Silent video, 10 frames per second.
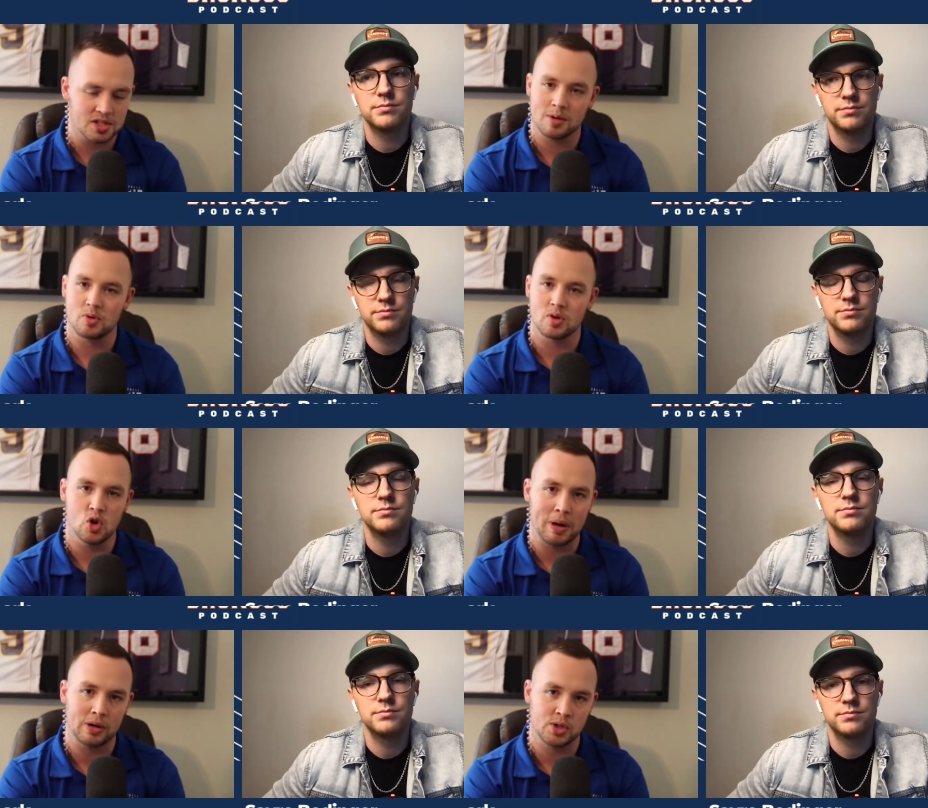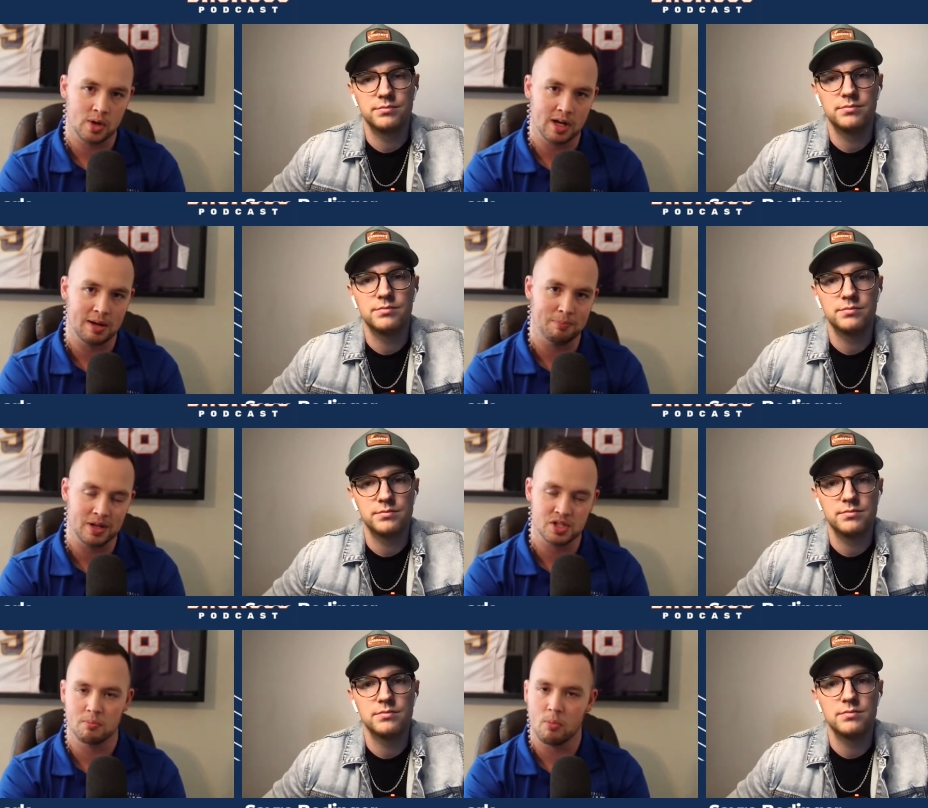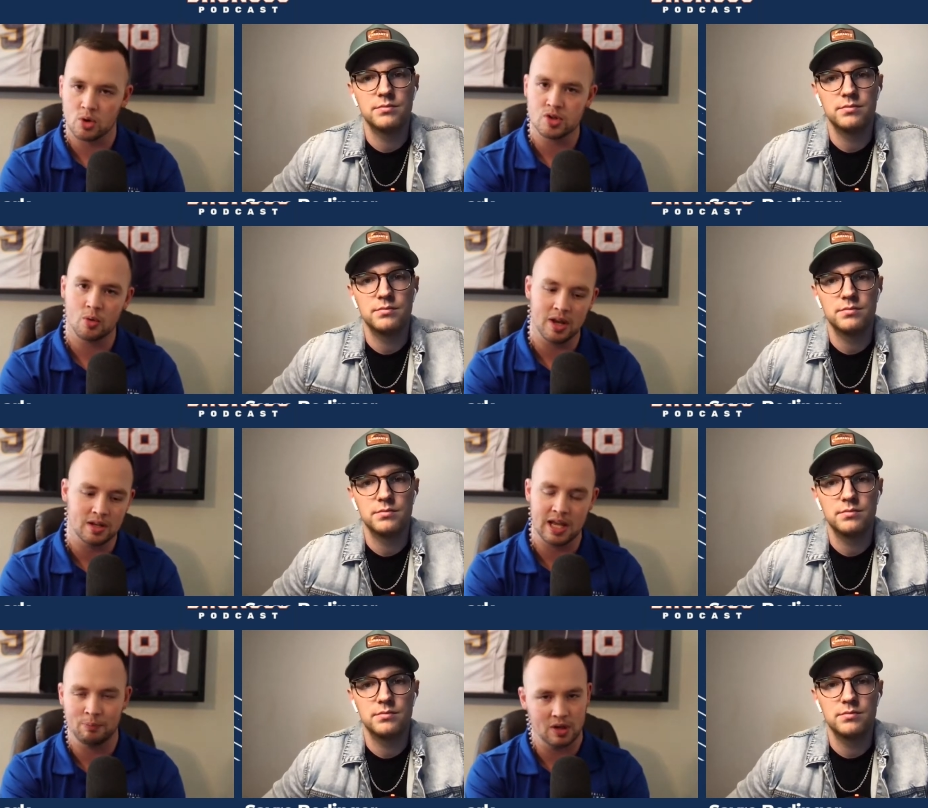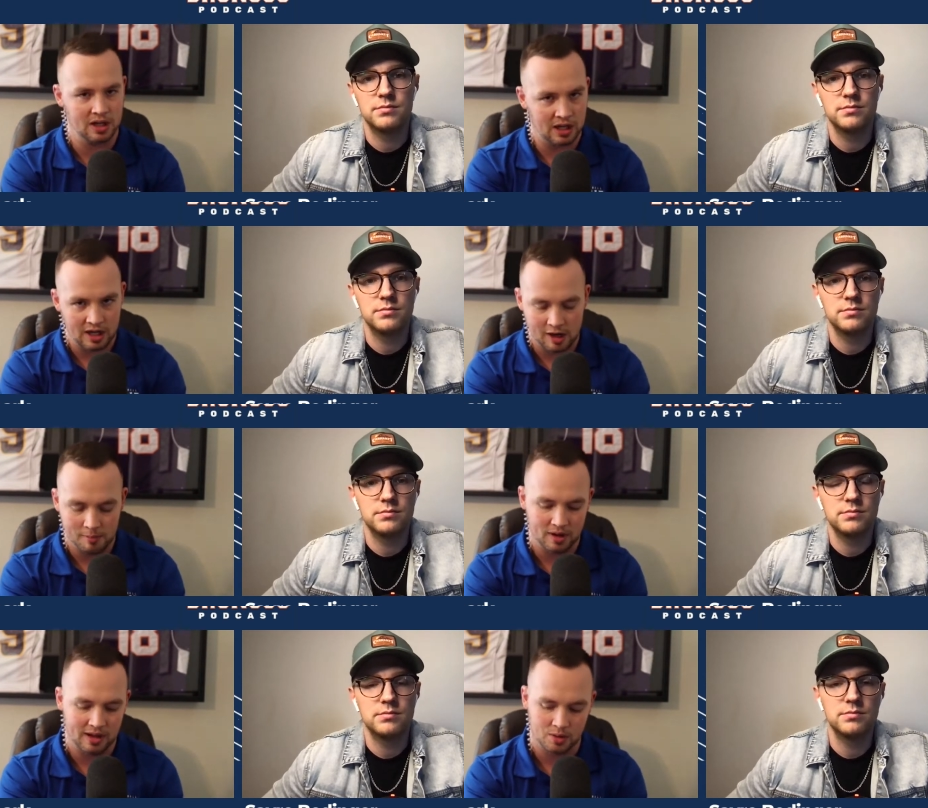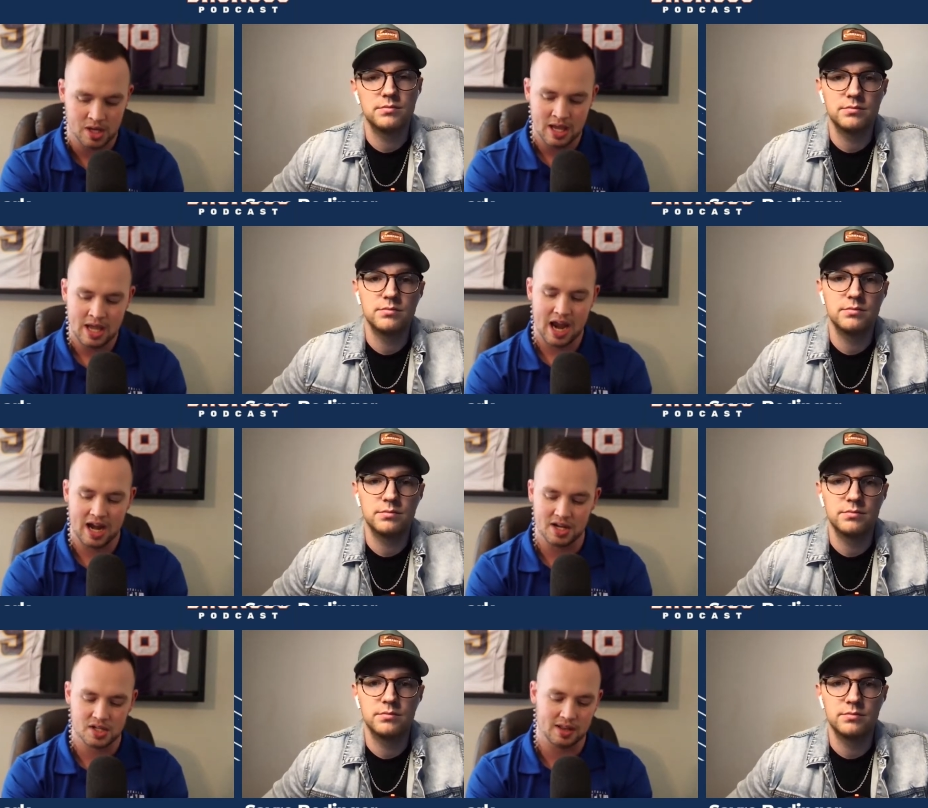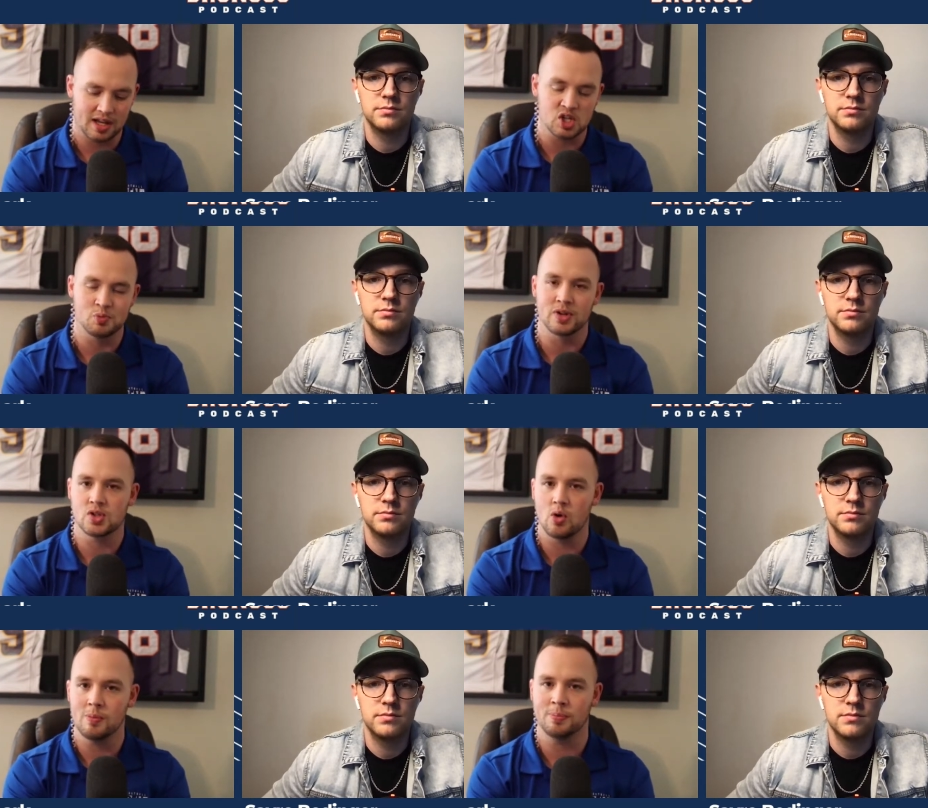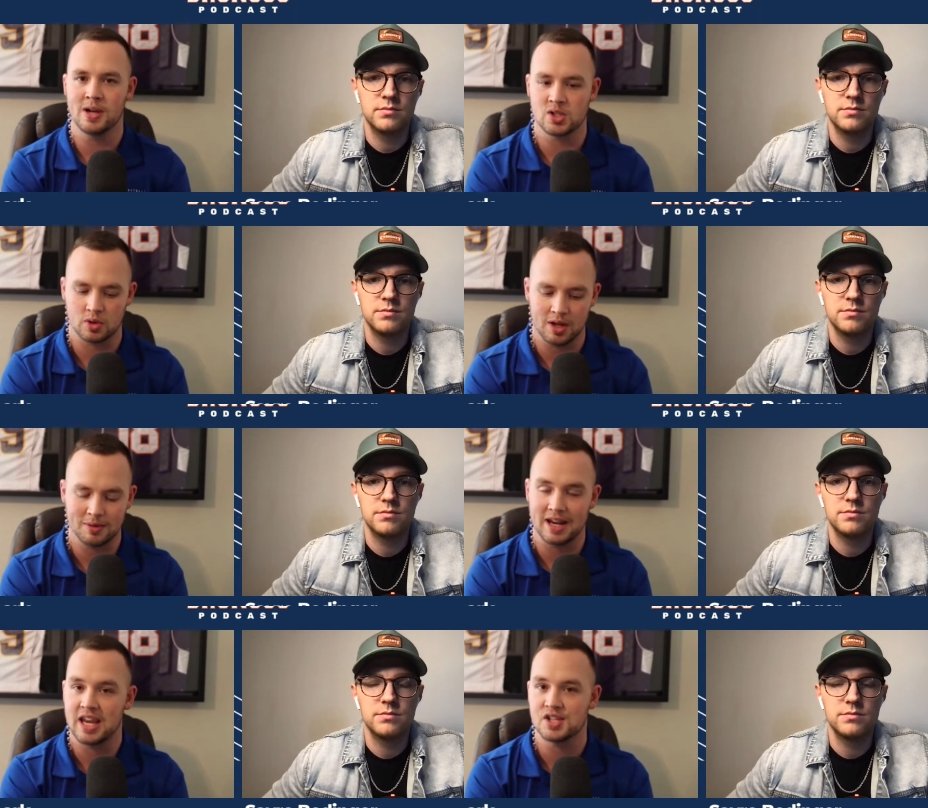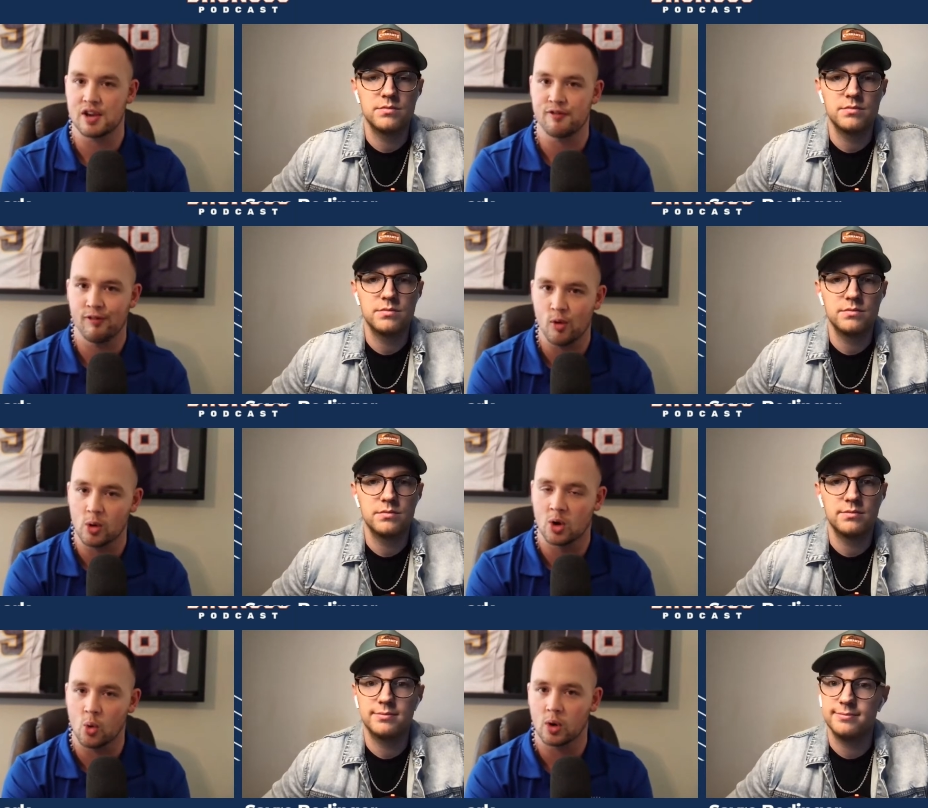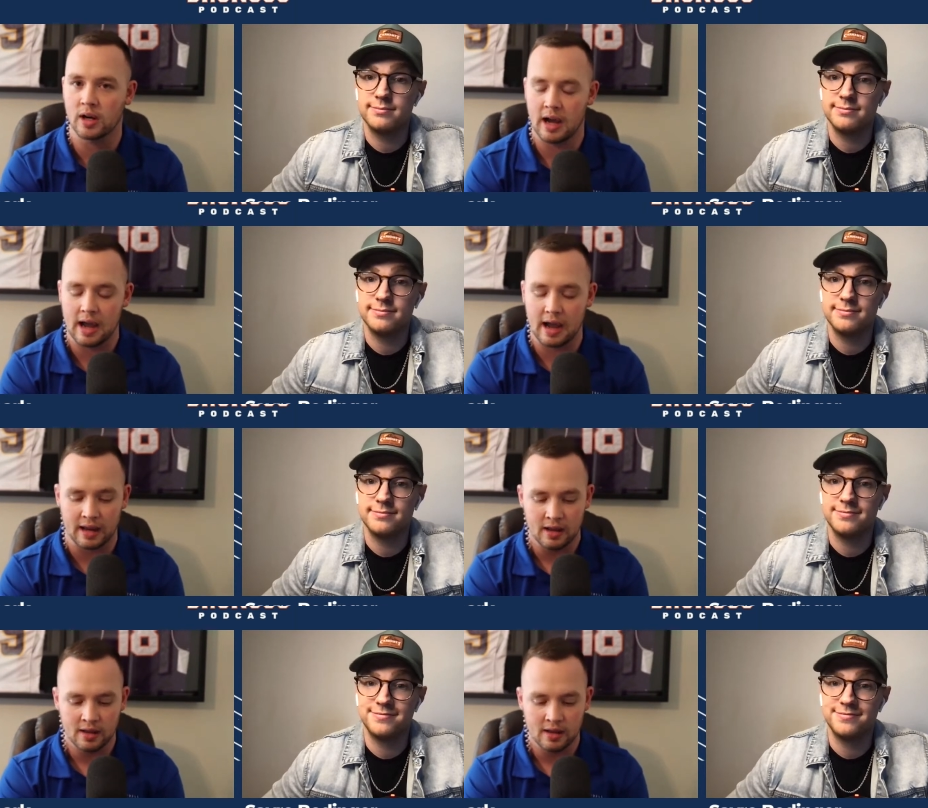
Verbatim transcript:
Speaker 1: something too about Trinity Benson, more so in depth than he did anybody else. And he said that he's been so impressed with him and that he's a four core guy.